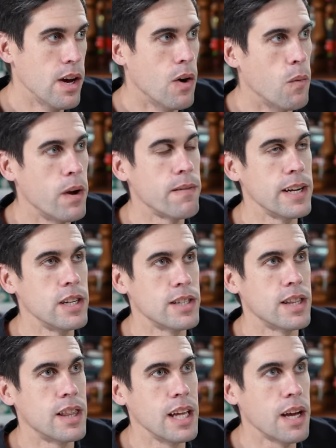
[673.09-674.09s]
What if I
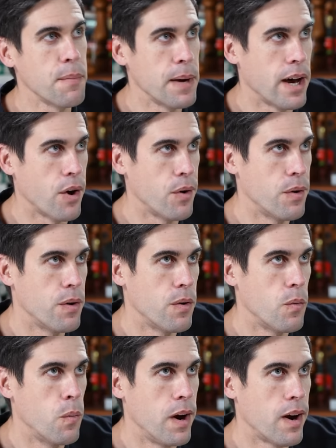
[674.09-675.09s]
just think about
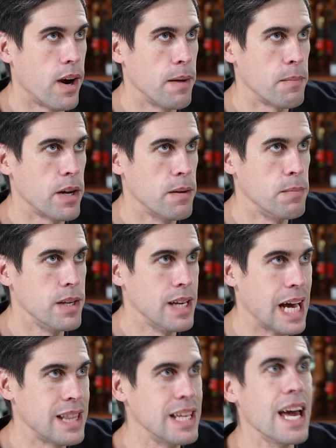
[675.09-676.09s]
where I'm going to be
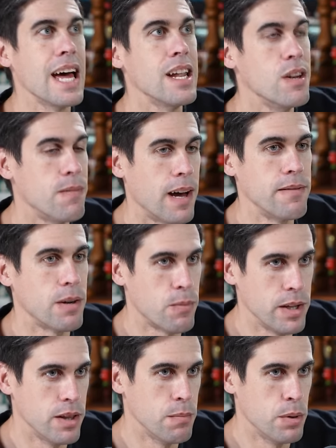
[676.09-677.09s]
at the end of having
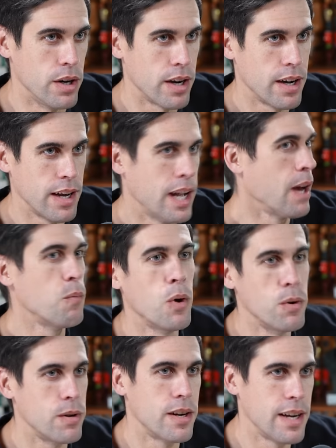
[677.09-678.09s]
written the book, and I
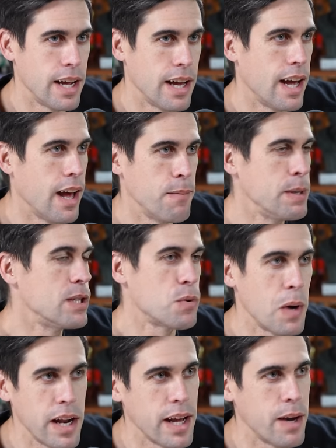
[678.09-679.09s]
won't be
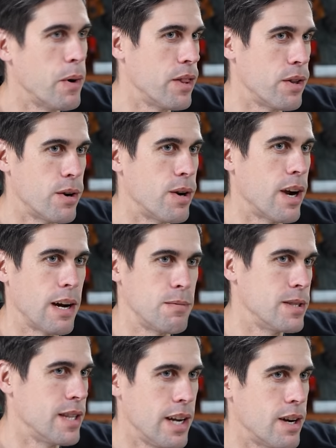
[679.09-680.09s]
sweating whether I
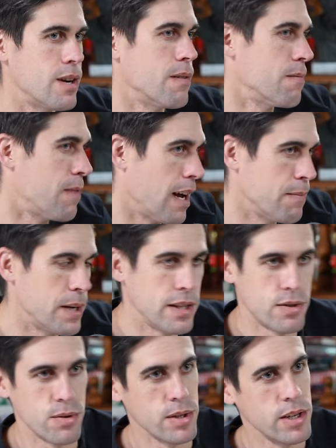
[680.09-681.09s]
was there five minutes
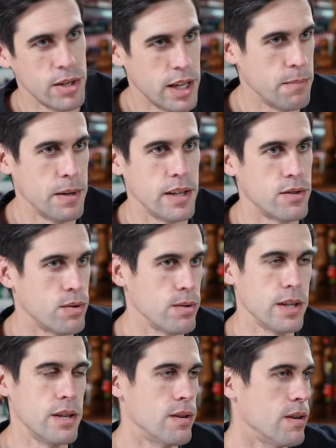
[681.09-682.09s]
earlier, ten minutes
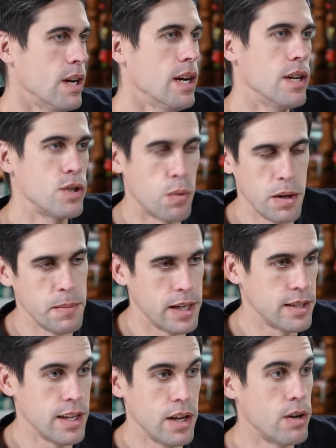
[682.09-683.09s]
earlier, yeah. twenty
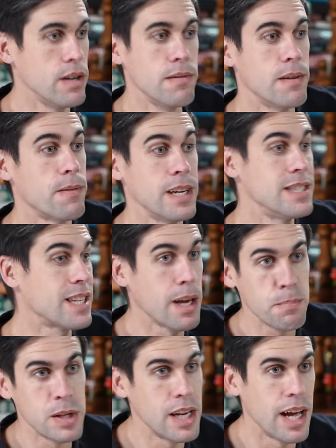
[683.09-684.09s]
minutes later, even if I
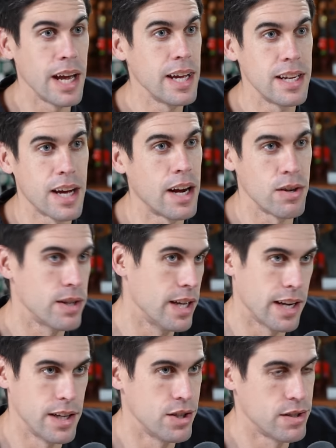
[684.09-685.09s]
skip today entirely and
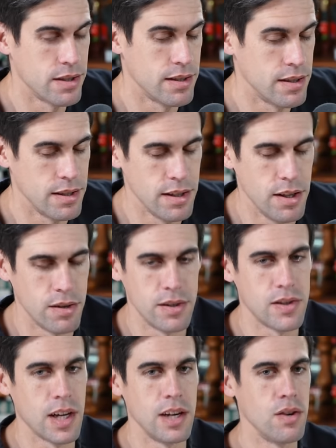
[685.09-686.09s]
I just you know
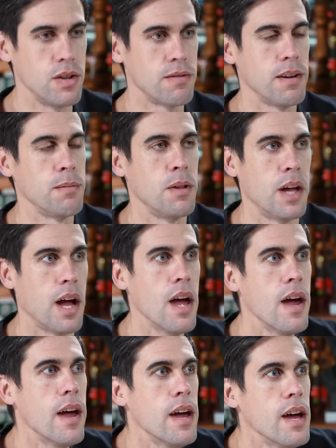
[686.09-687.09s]
decided to do this family thing.
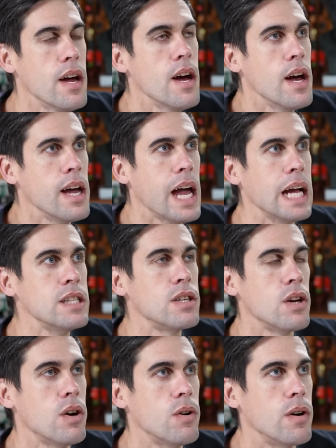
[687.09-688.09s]
And
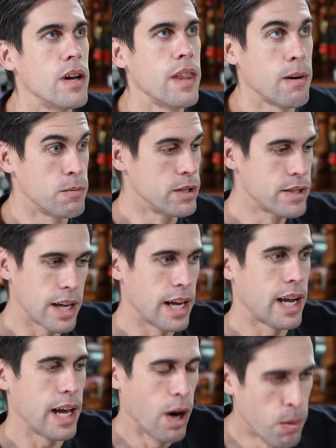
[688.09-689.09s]
so that was
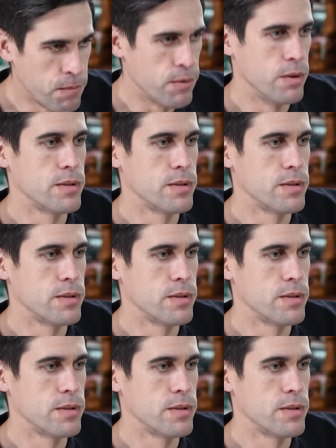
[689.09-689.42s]
like helpful.